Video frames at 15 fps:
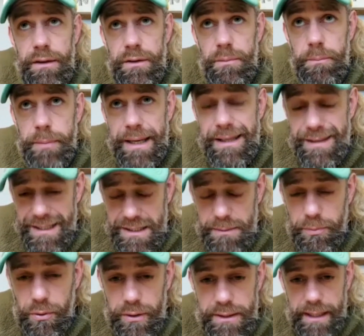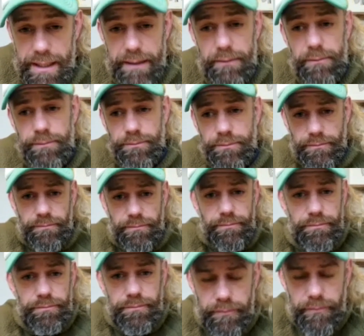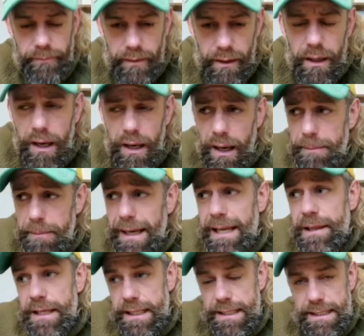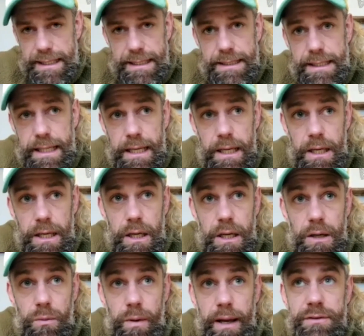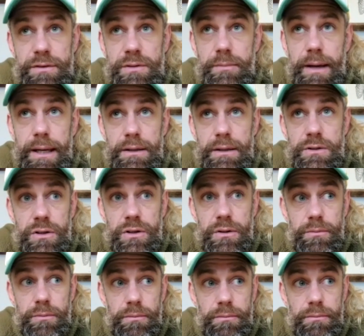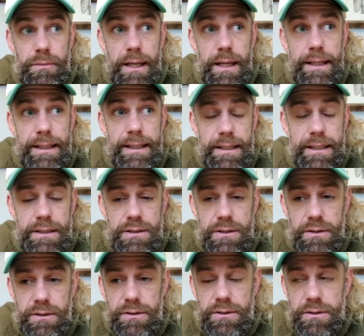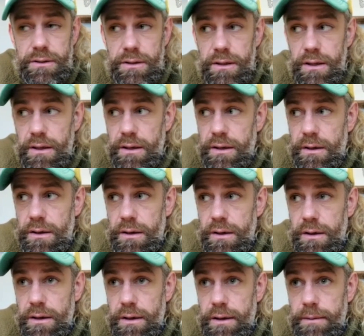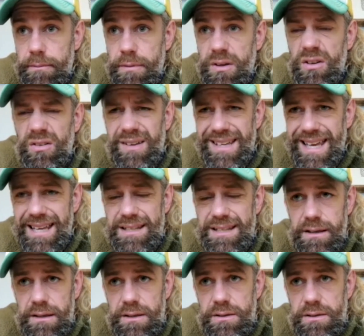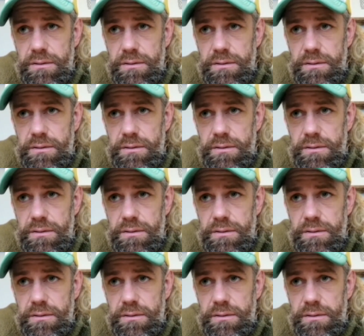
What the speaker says: big thing to point out, like many things, is we have to make some like links and not guesses,